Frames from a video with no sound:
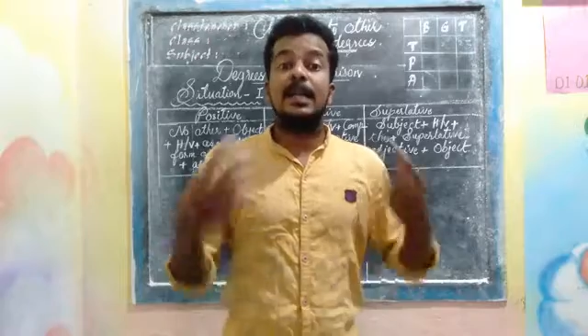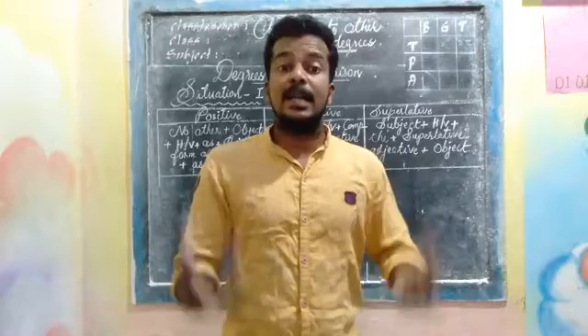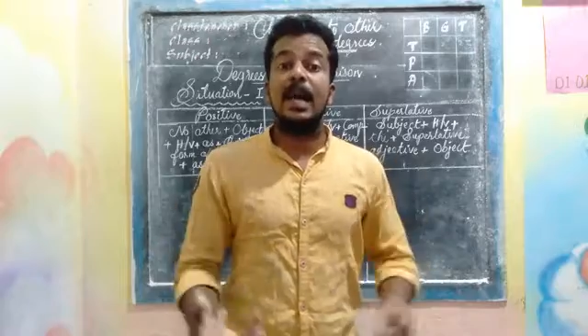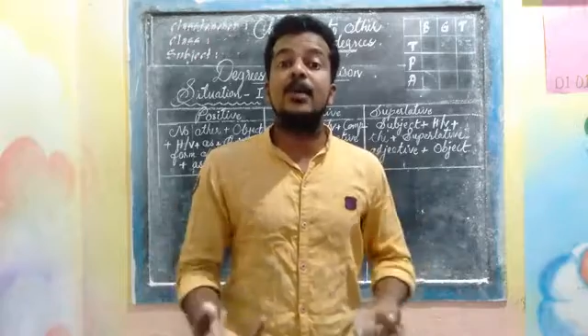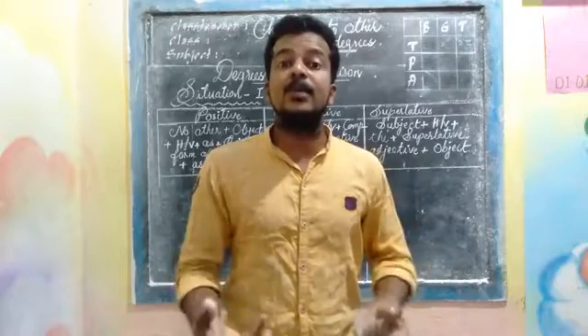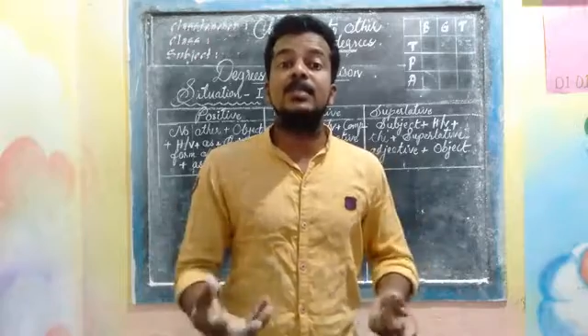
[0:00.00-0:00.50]

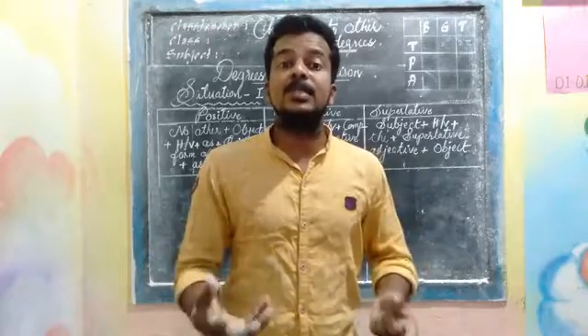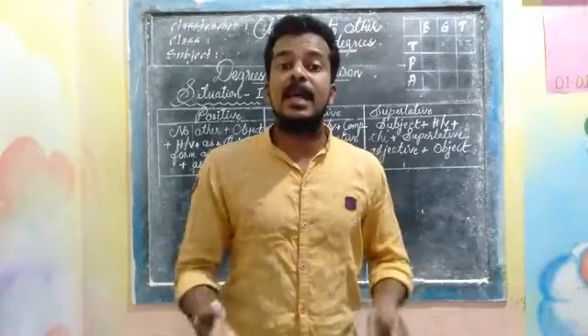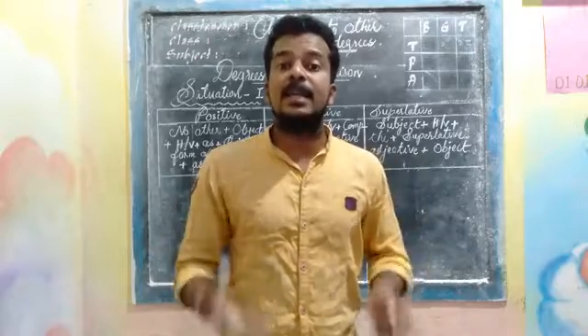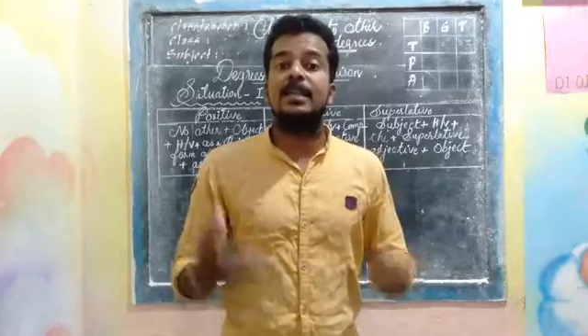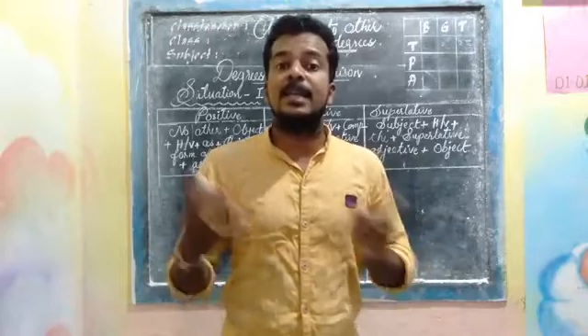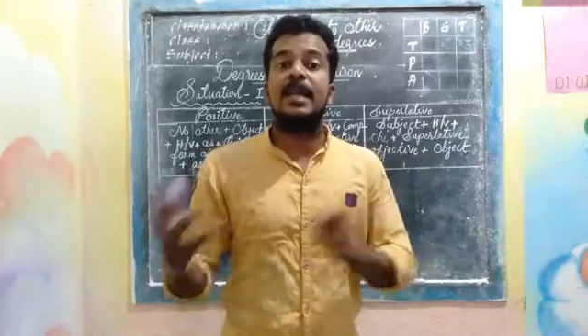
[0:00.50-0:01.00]
nouns,
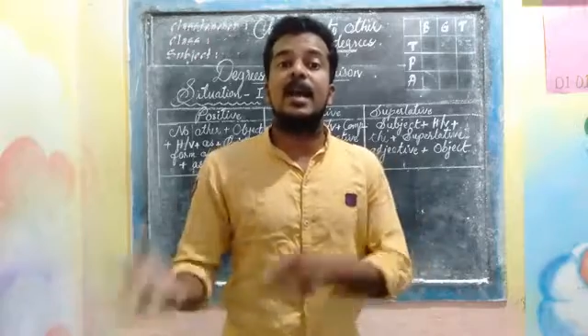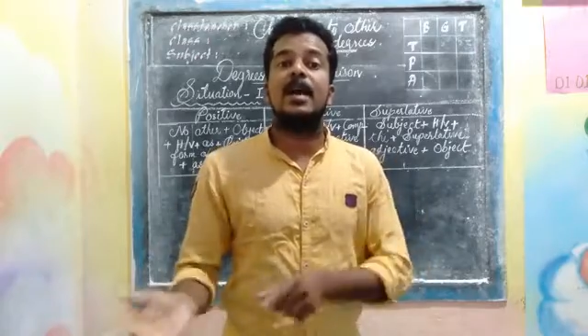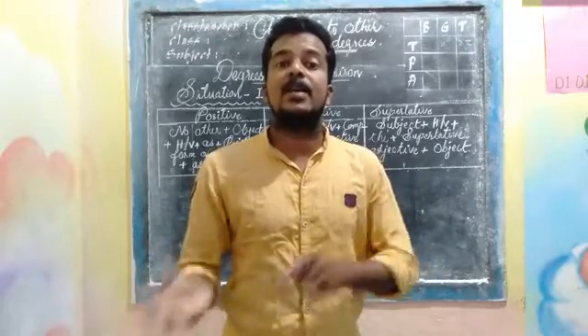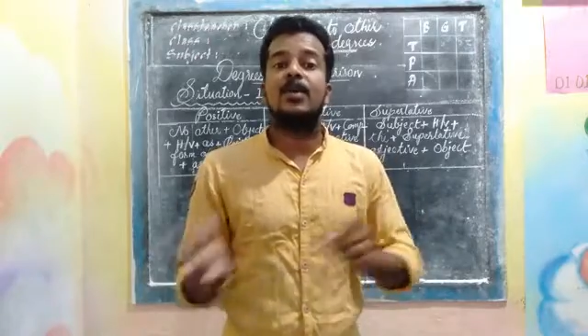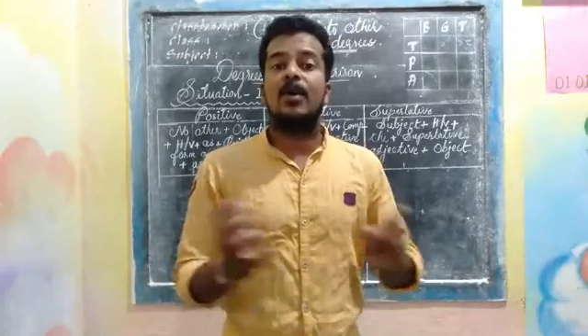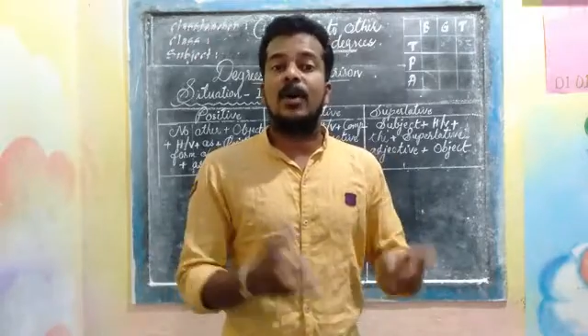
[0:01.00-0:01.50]
and they
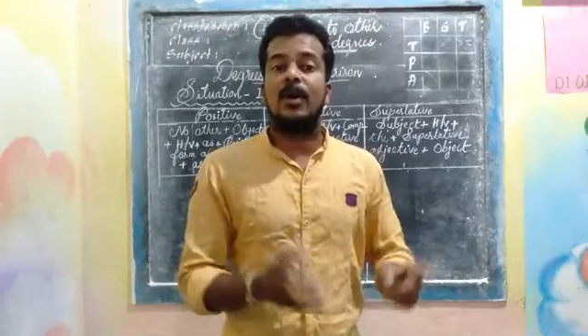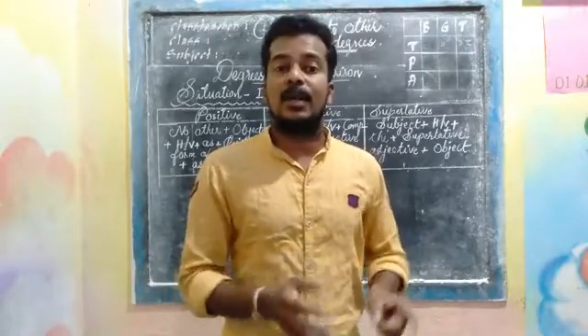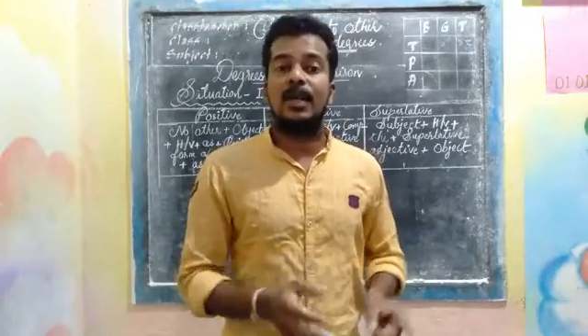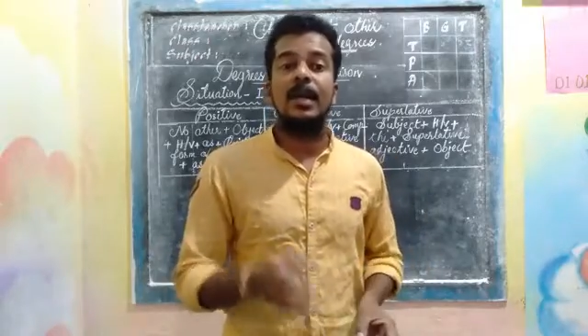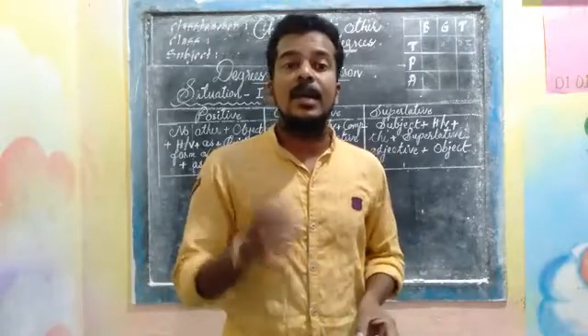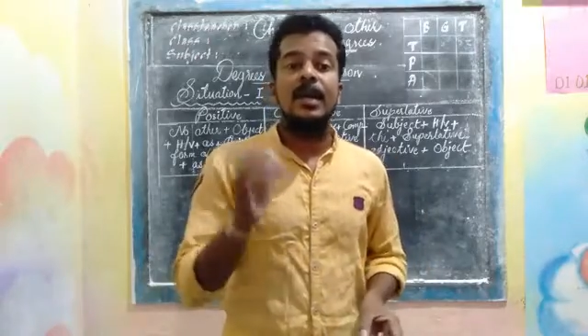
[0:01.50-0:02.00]
are called